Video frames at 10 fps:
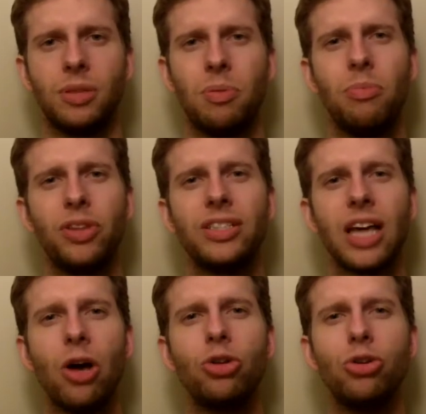The people that
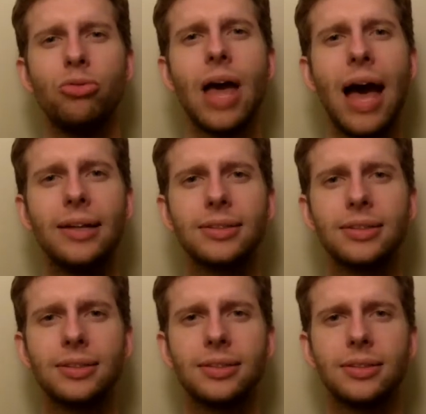tell you
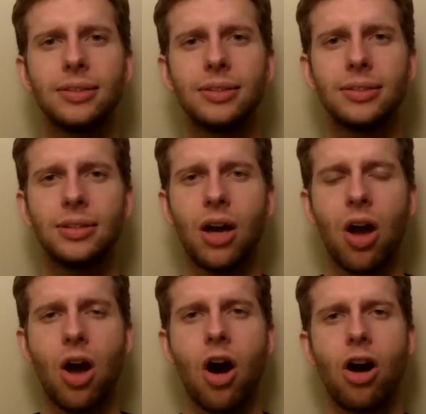that
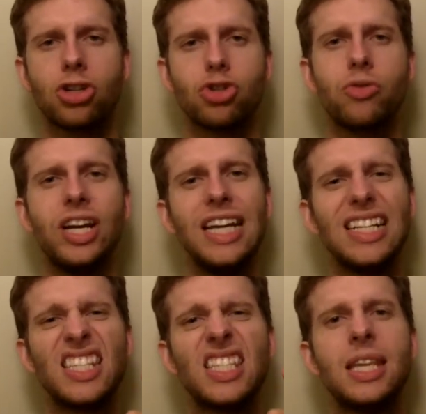are
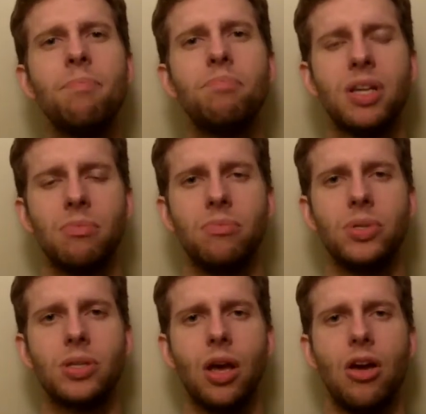treating
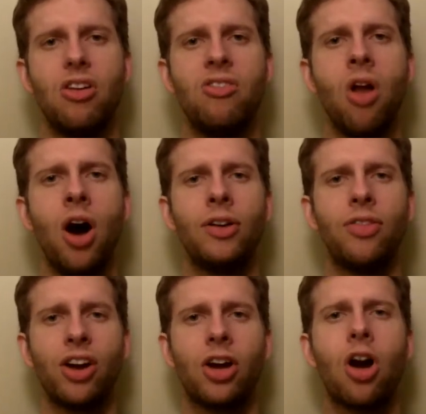symptoms, not the